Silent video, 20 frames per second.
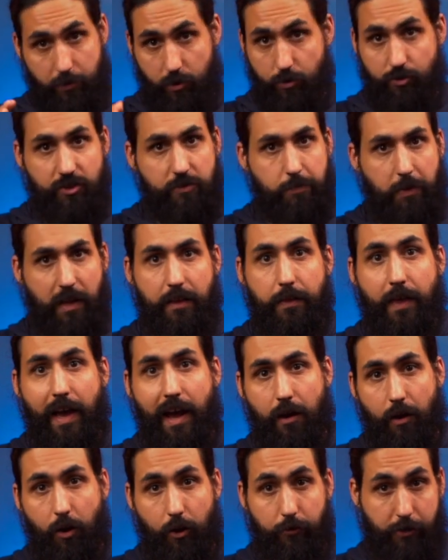you just play
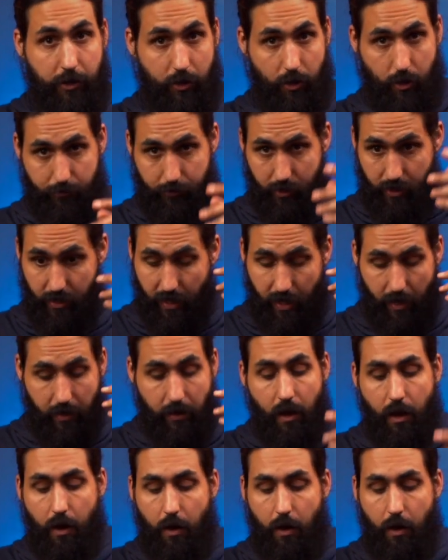that over and over again.